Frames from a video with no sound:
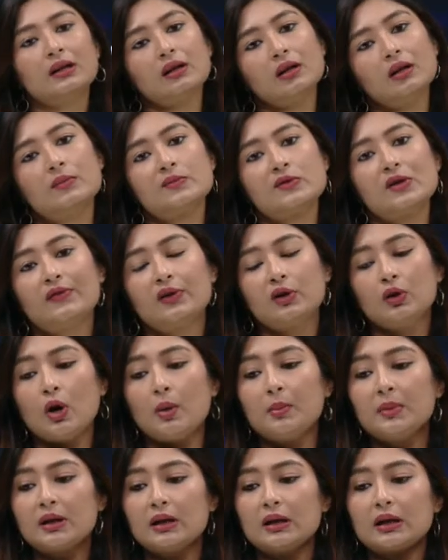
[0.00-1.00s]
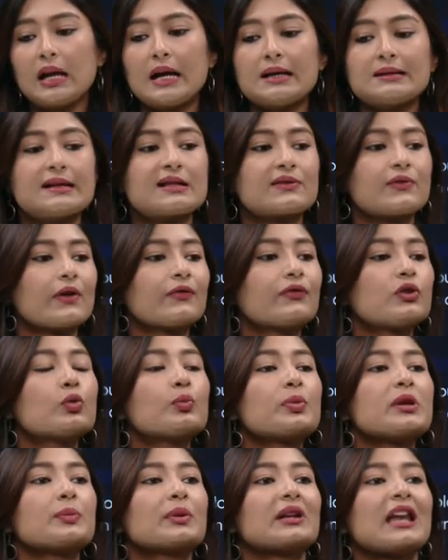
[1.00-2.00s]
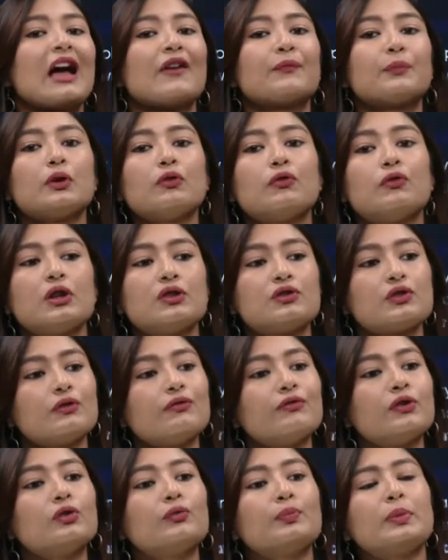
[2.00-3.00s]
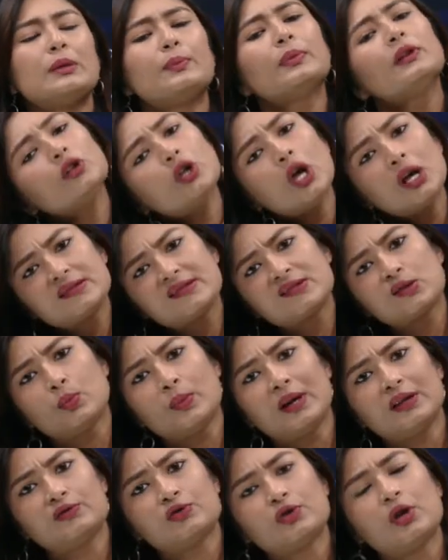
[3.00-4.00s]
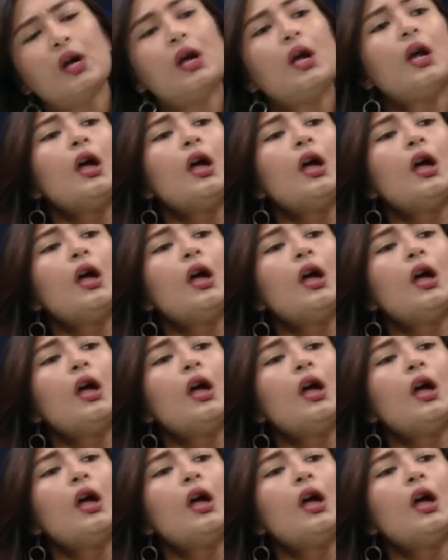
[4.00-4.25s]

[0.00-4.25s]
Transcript: in terms of economical classes where few people have been rich and few people not so much.